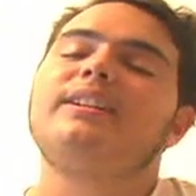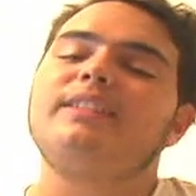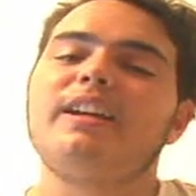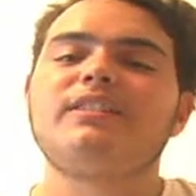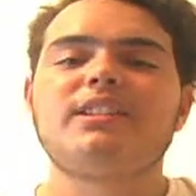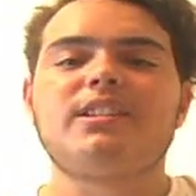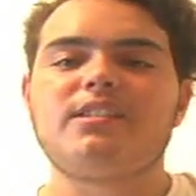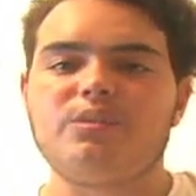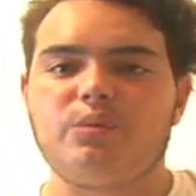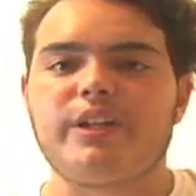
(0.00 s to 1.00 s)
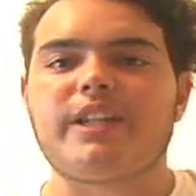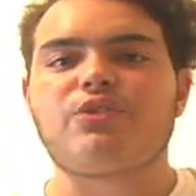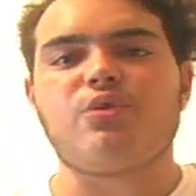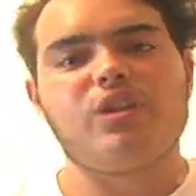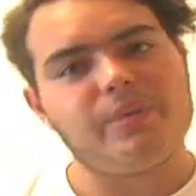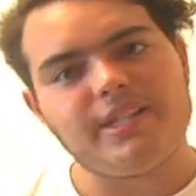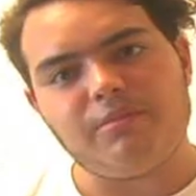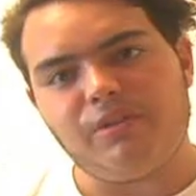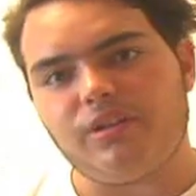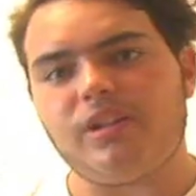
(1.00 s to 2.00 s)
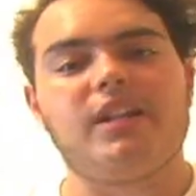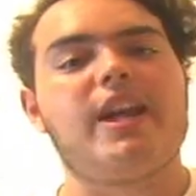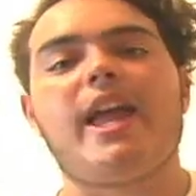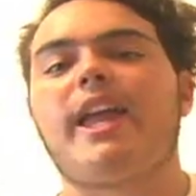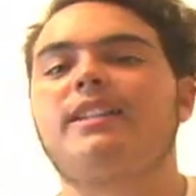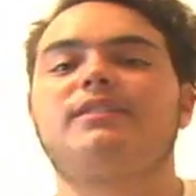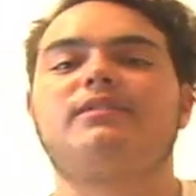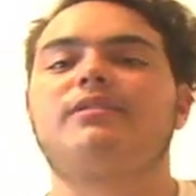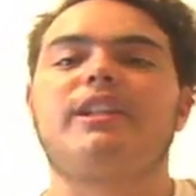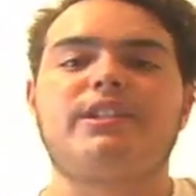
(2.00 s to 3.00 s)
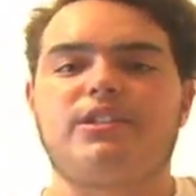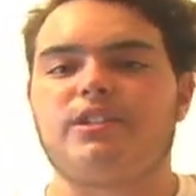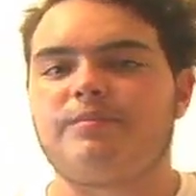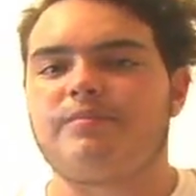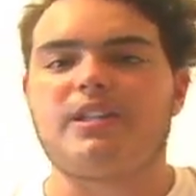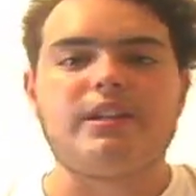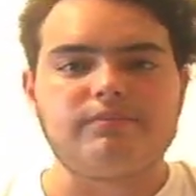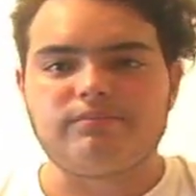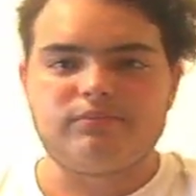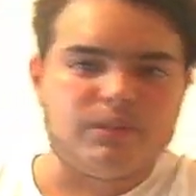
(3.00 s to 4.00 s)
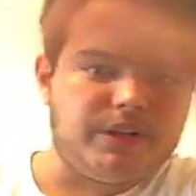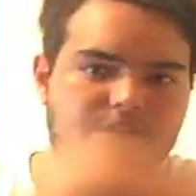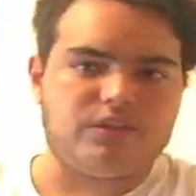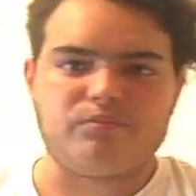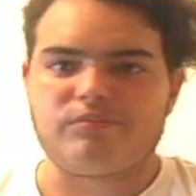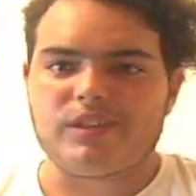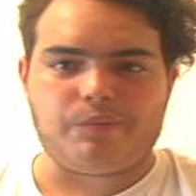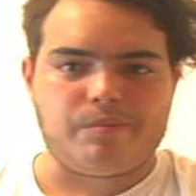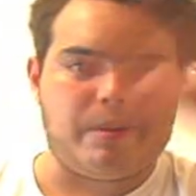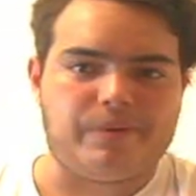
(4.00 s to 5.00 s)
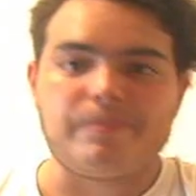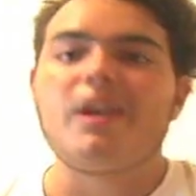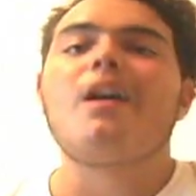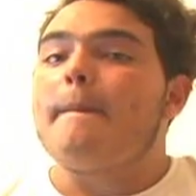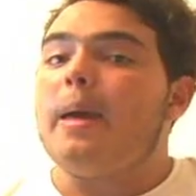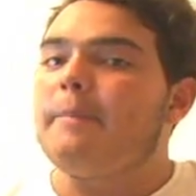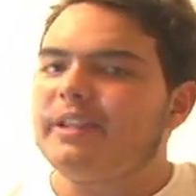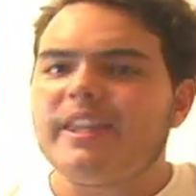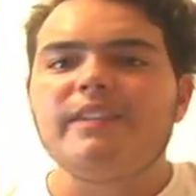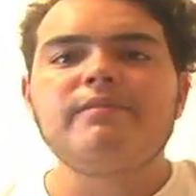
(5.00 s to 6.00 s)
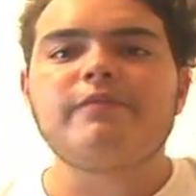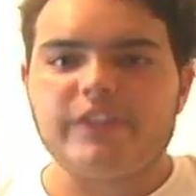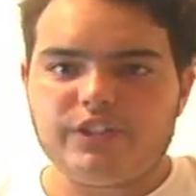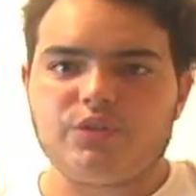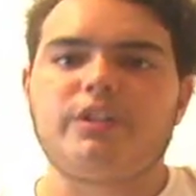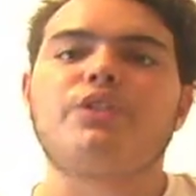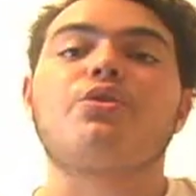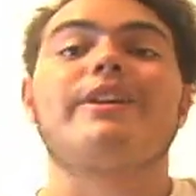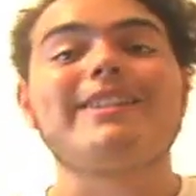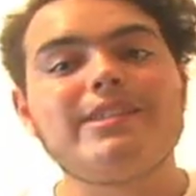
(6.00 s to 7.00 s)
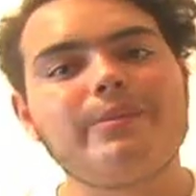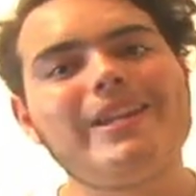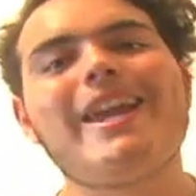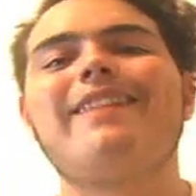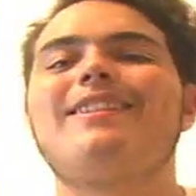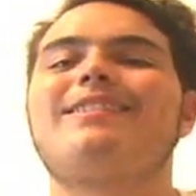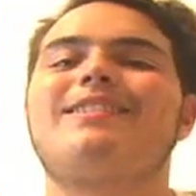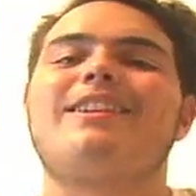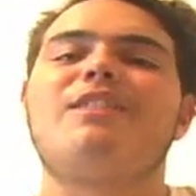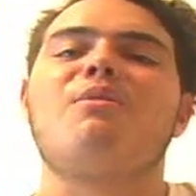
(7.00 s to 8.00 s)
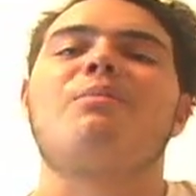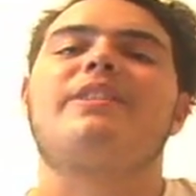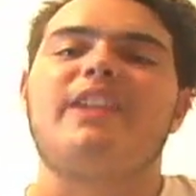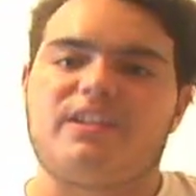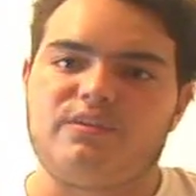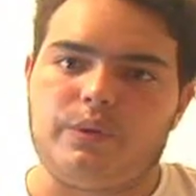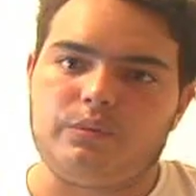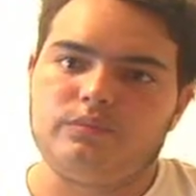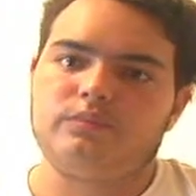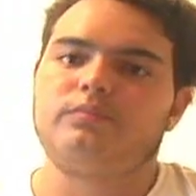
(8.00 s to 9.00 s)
Now, this doesn't work. Troy wins immunity, and they just send someone else home, remember. But then, eventually, Troy doesn't win, and they just send him home with the next vote.